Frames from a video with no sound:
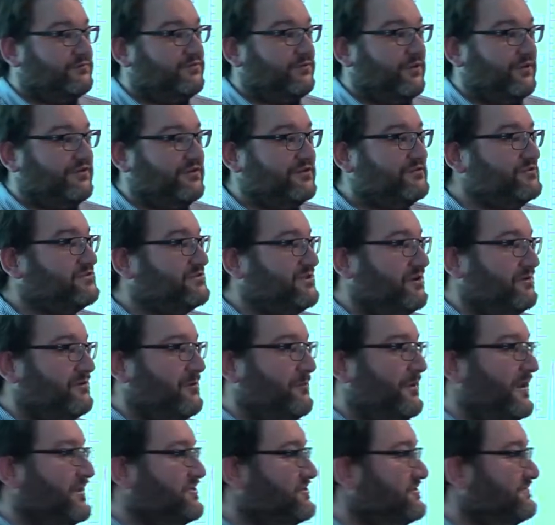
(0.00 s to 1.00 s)
So I didn't show you a
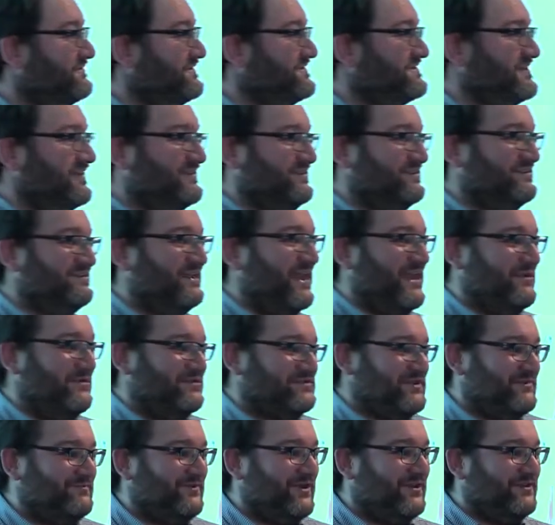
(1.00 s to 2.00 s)
picture of the sun today,
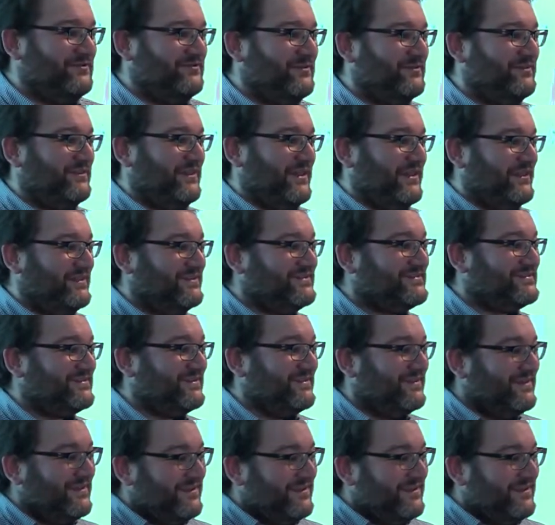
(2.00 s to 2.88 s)
which I might do other years.